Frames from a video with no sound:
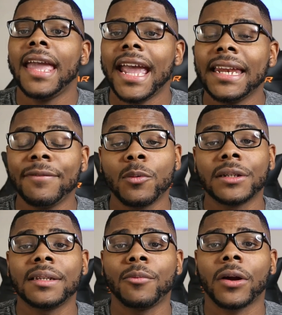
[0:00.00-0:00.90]
And if you
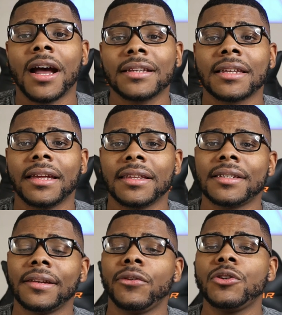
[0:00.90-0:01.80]
want to see more content like
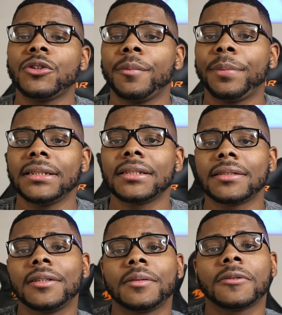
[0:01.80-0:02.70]
this in the future, please
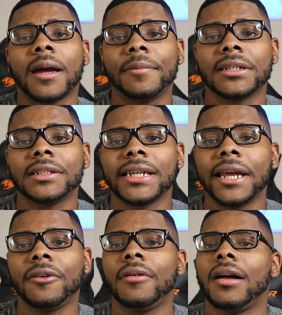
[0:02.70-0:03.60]
consider subscribing to the
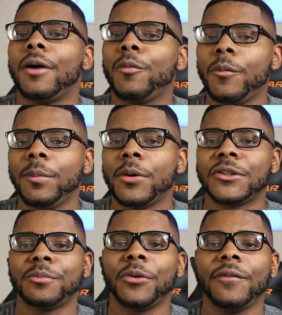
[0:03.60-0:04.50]
channel. I will be
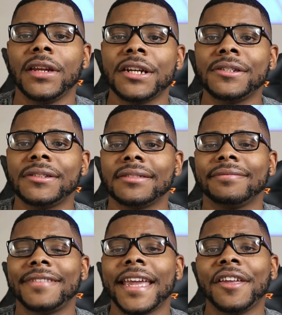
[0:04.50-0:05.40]
posting more videos.
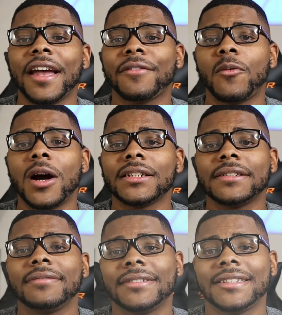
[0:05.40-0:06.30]
Thank you guys for
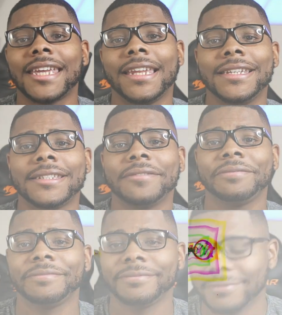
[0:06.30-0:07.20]
watching. Take it easy.